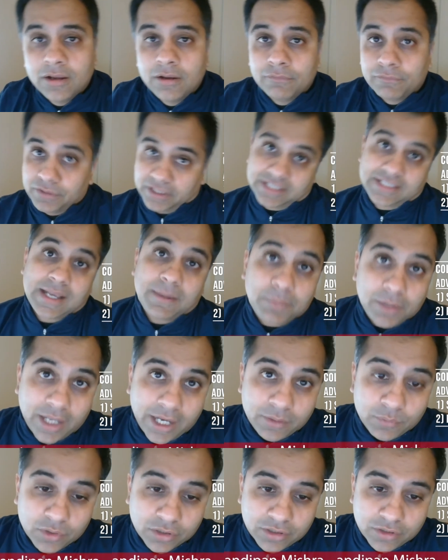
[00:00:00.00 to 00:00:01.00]
For example,
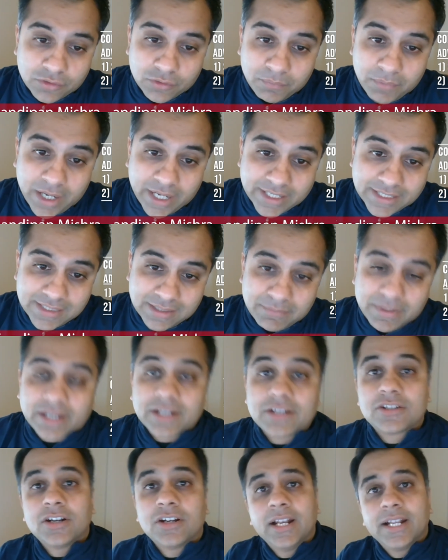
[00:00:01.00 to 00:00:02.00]
I work on robotics and
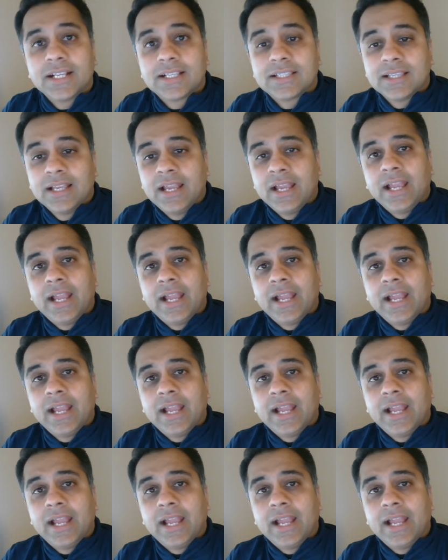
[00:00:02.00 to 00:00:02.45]
mechatronics,